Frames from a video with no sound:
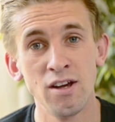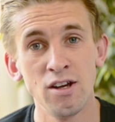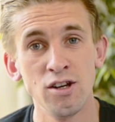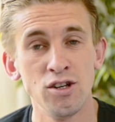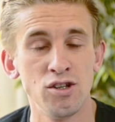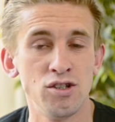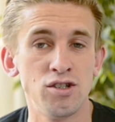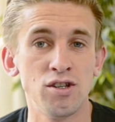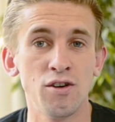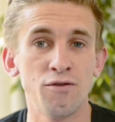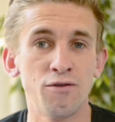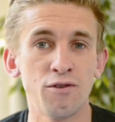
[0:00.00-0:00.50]

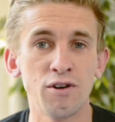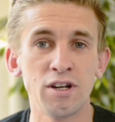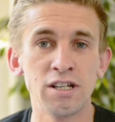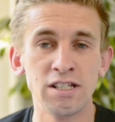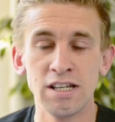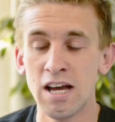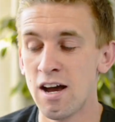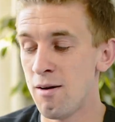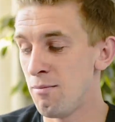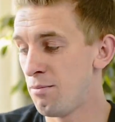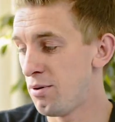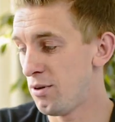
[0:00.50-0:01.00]
So for
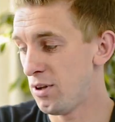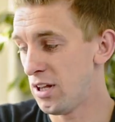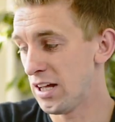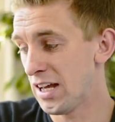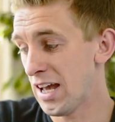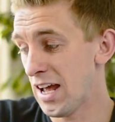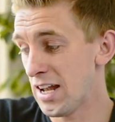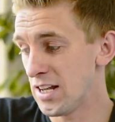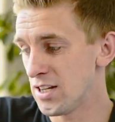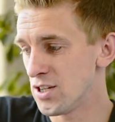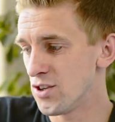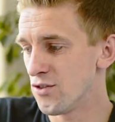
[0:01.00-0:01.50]
example,
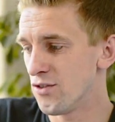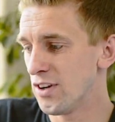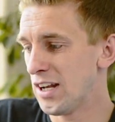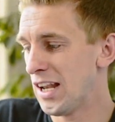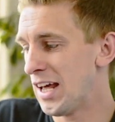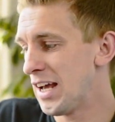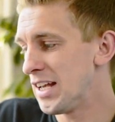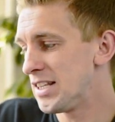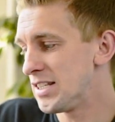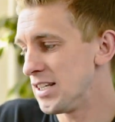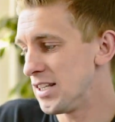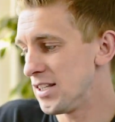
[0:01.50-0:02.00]
again, to
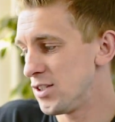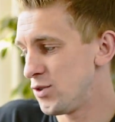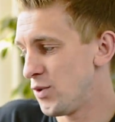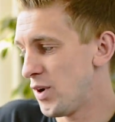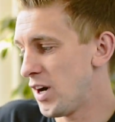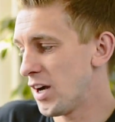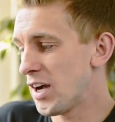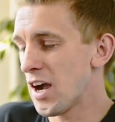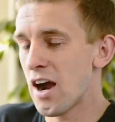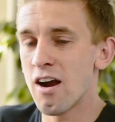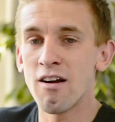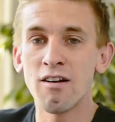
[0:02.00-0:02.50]
relate it to
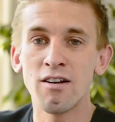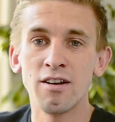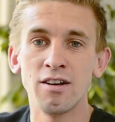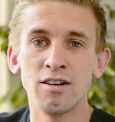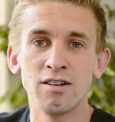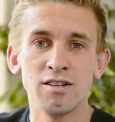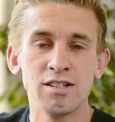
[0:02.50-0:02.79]
our current